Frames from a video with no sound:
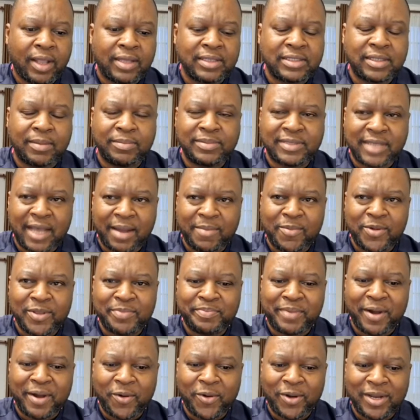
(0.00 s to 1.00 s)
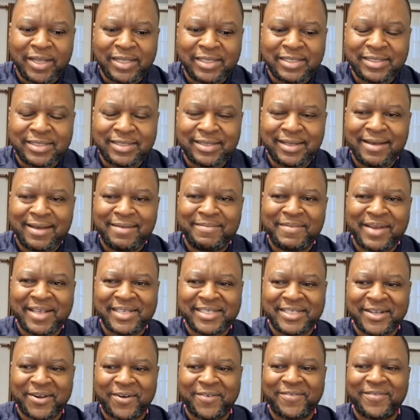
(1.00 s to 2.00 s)
some time with pangolins
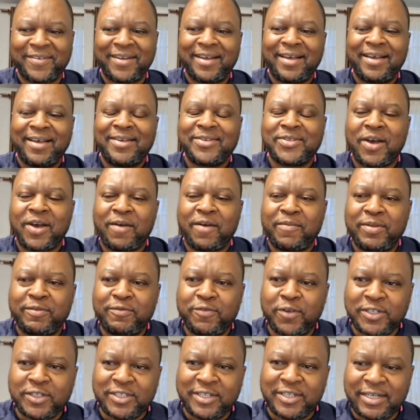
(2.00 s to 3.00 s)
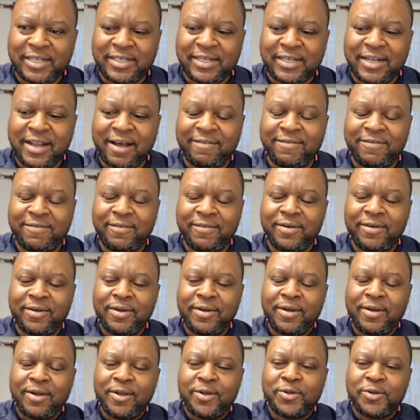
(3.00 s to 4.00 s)
myself. So I've been fortunate enough
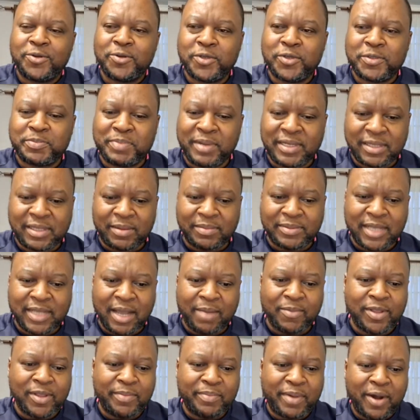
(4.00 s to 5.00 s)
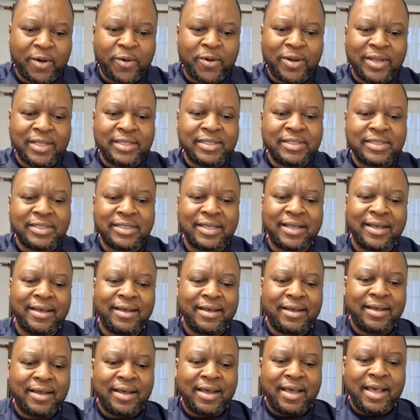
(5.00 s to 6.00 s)
to spend some time with the pangolins.
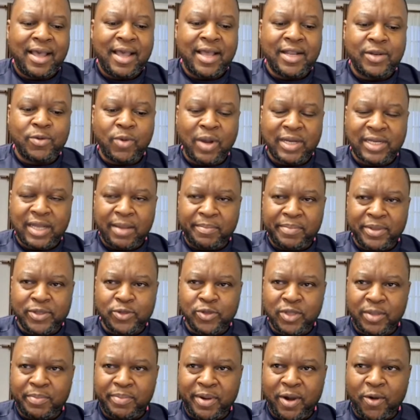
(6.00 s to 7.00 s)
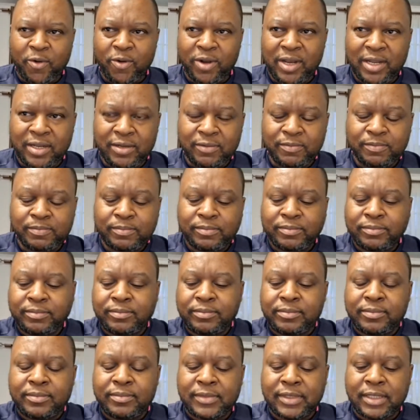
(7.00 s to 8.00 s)
And what happens with the pangolin?
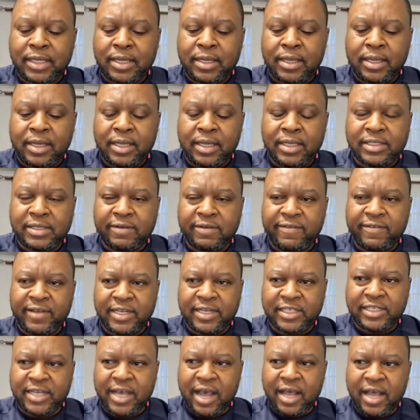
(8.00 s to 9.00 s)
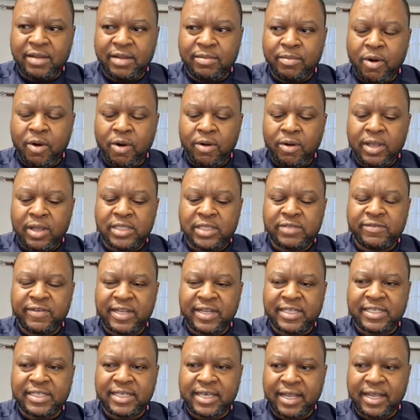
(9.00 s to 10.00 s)
It's a very shy animal. It's
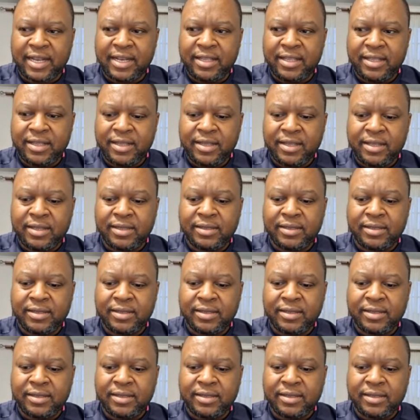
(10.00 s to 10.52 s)
very scary.